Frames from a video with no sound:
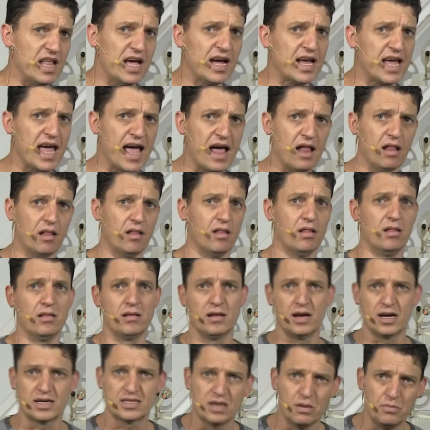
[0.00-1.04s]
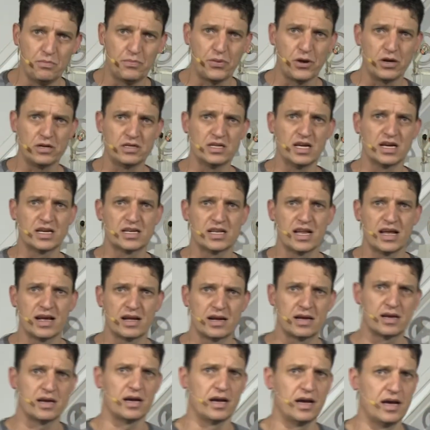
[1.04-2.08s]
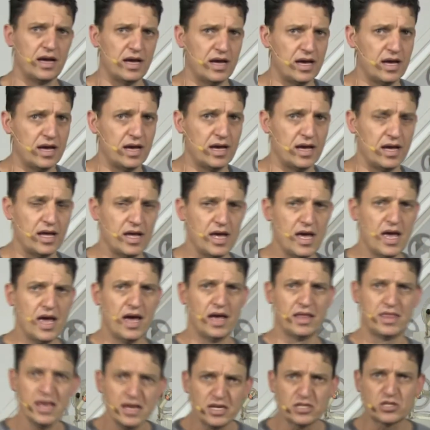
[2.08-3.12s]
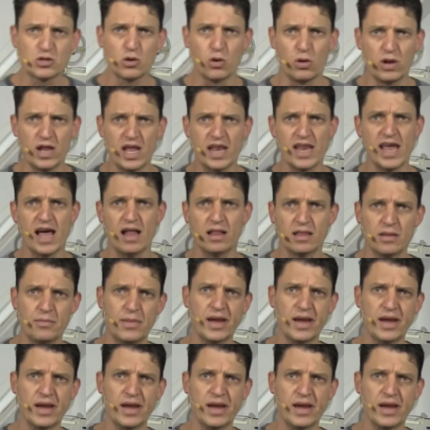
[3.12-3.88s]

like L, like some products like, I think it's called an L.